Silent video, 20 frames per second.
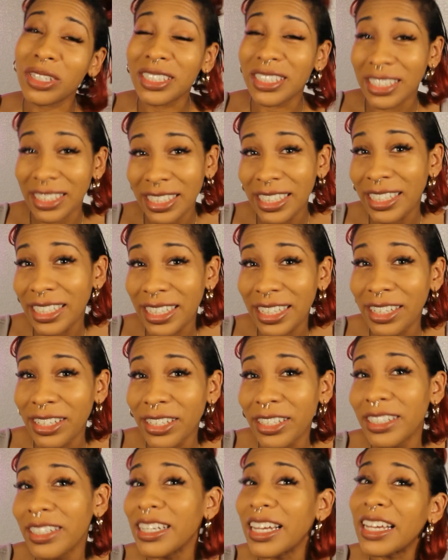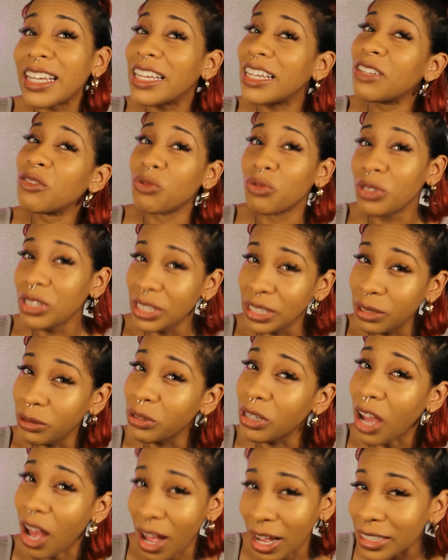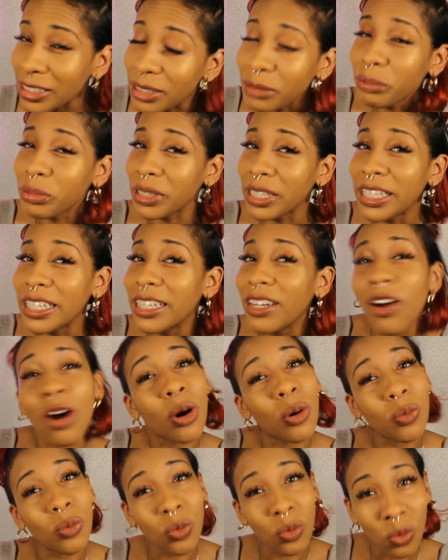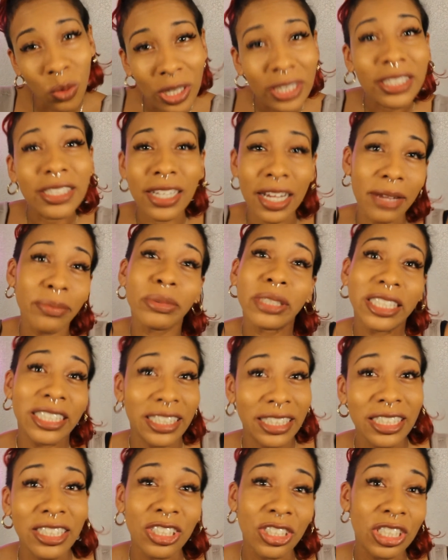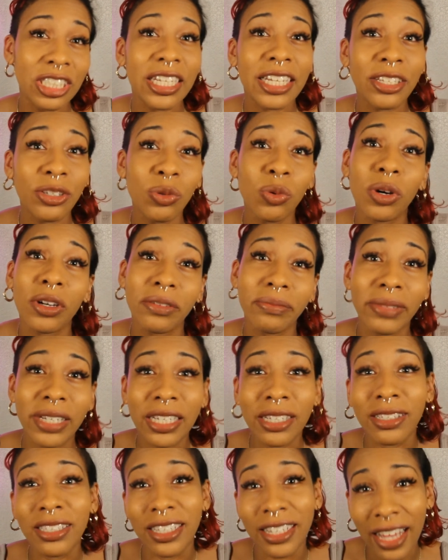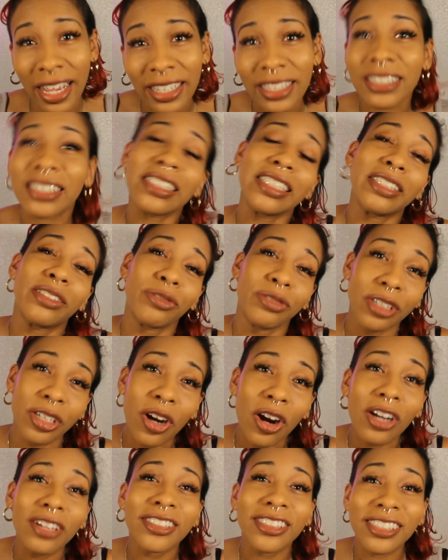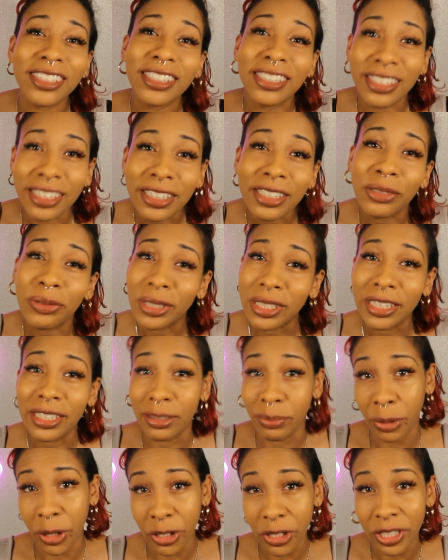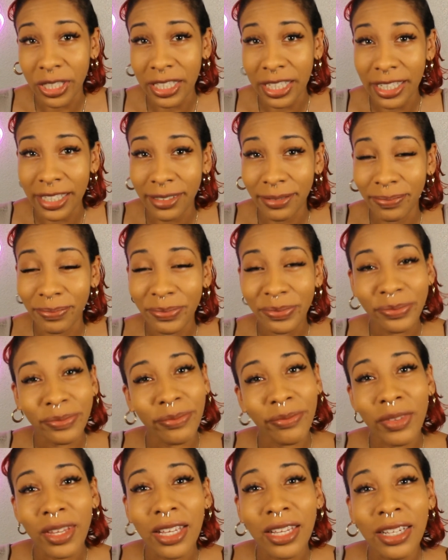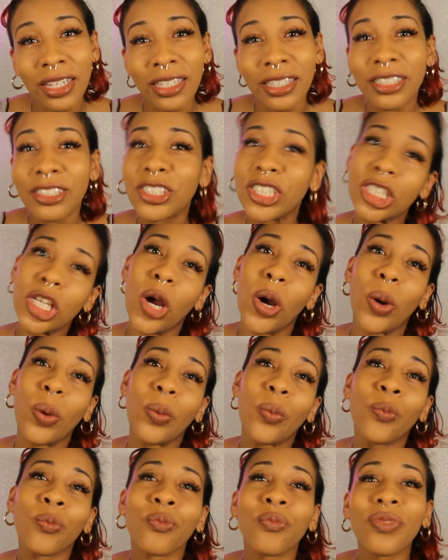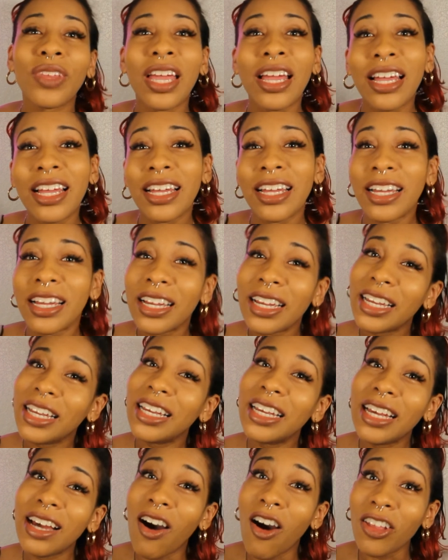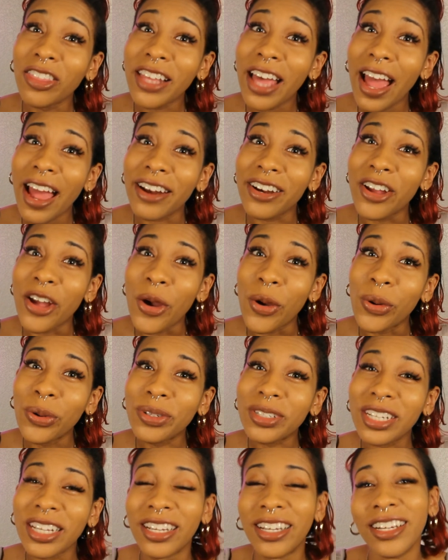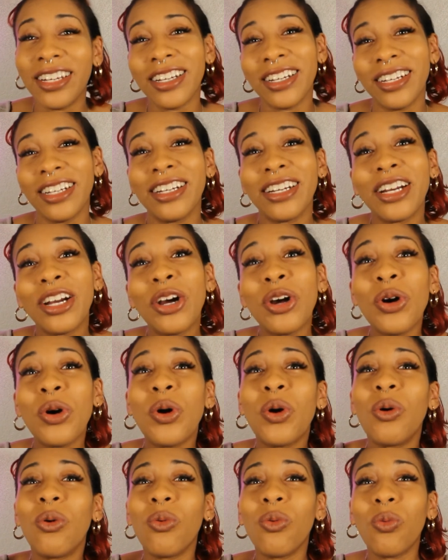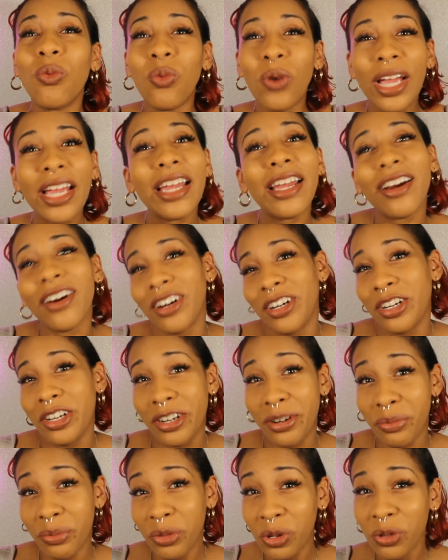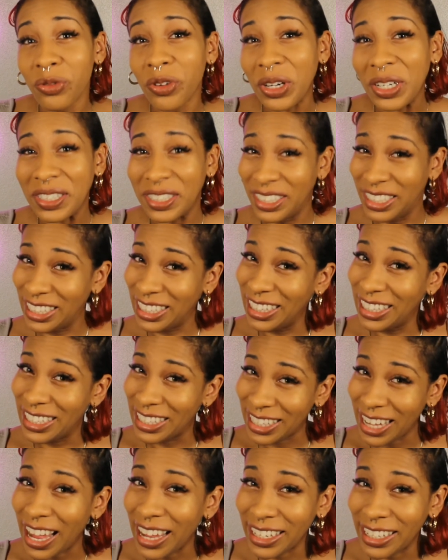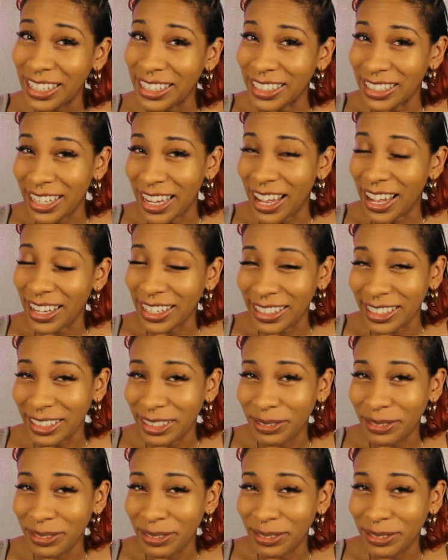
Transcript: to sit here and really contemplate on what type of decisions that you want to make next in regards to dealing with this person. So on that note, we are going to move on to the second deck.